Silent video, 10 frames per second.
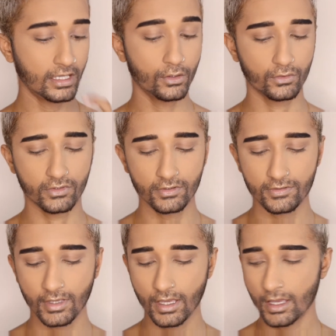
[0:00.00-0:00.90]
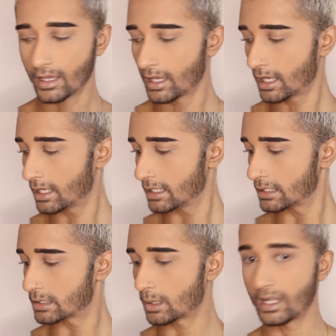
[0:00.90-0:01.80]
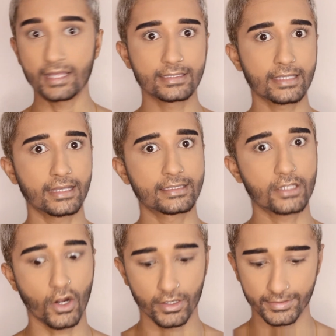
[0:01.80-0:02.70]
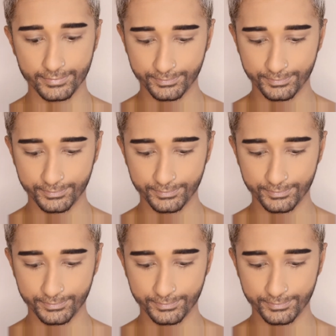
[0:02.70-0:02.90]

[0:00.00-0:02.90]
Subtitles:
he uses. So let's get started.